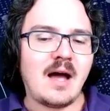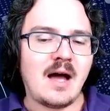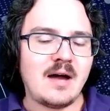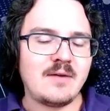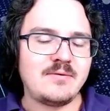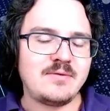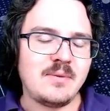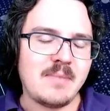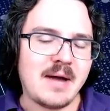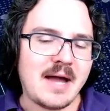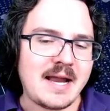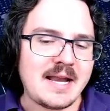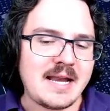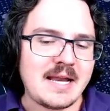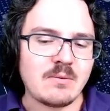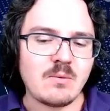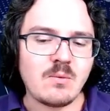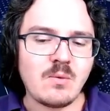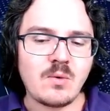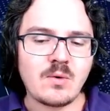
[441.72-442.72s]
of the mining
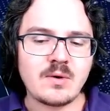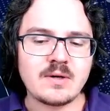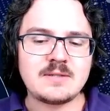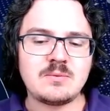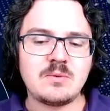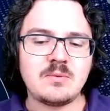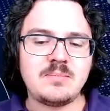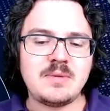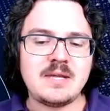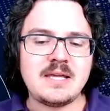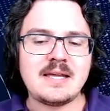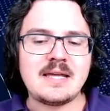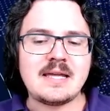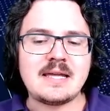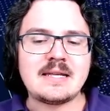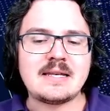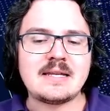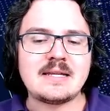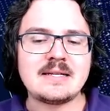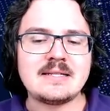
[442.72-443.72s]
rewards will be
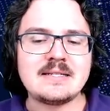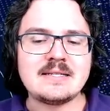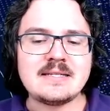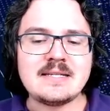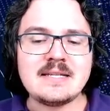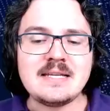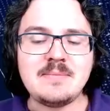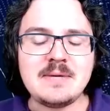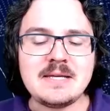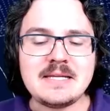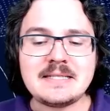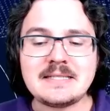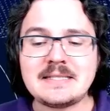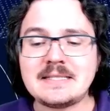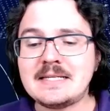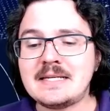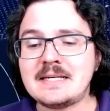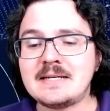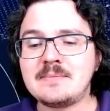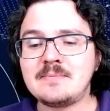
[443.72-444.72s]
in
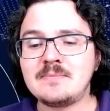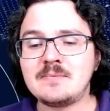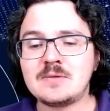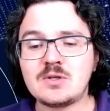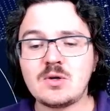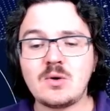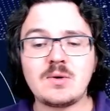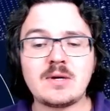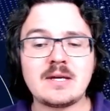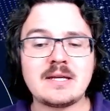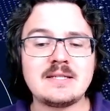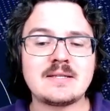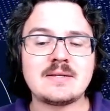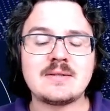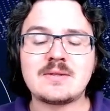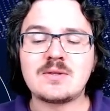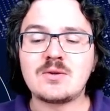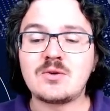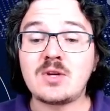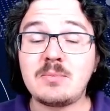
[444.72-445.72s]
DBC tokens,
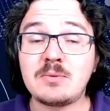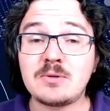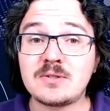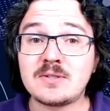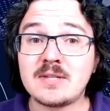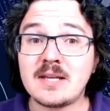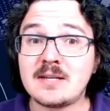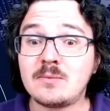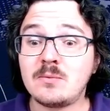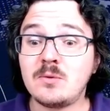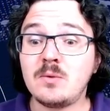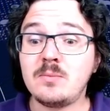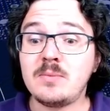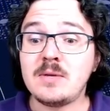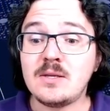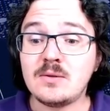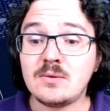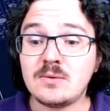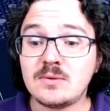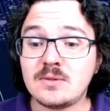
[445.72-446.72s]
and 30% will be
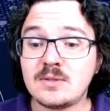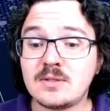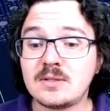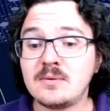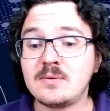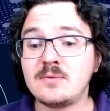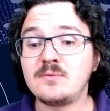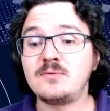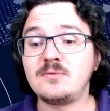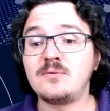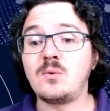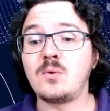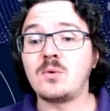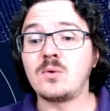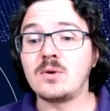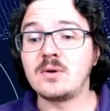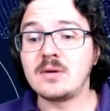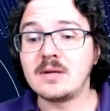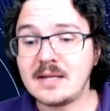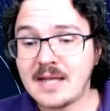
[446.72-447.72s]
used
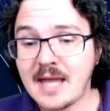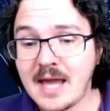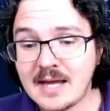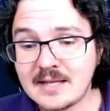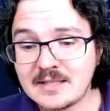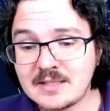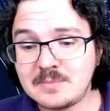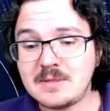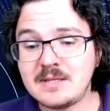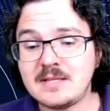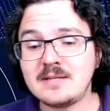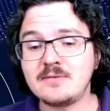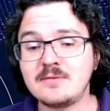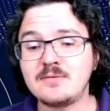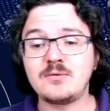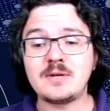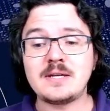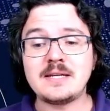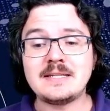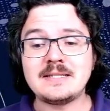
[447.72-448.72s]
for gas
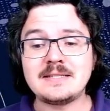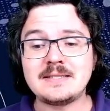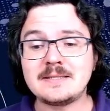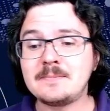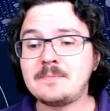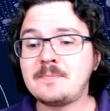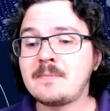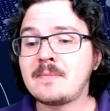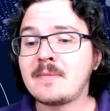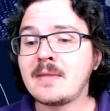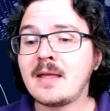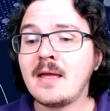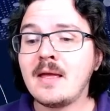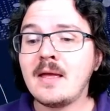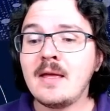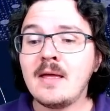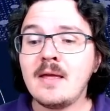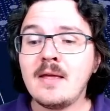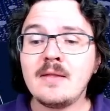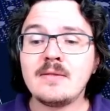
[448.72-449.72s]
fees.
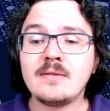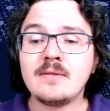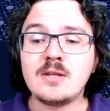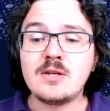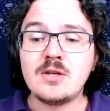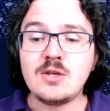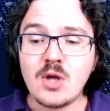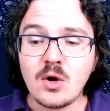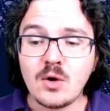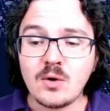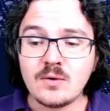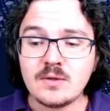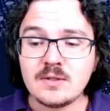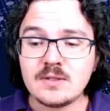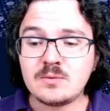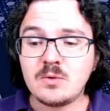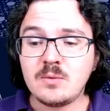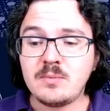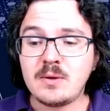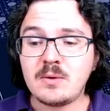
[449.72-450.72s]
The
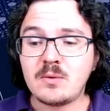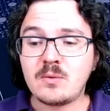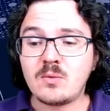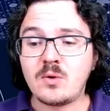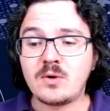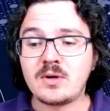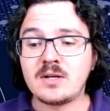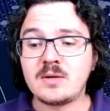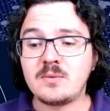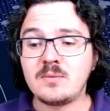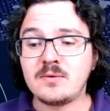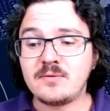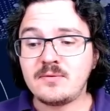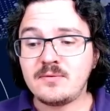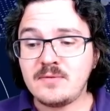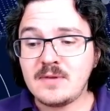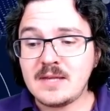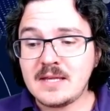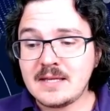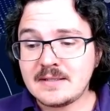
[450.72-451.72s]
nodes will be rewarded with
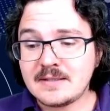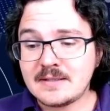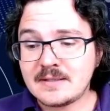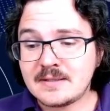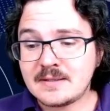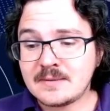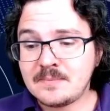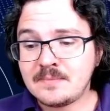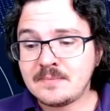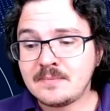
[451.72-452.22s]
fees.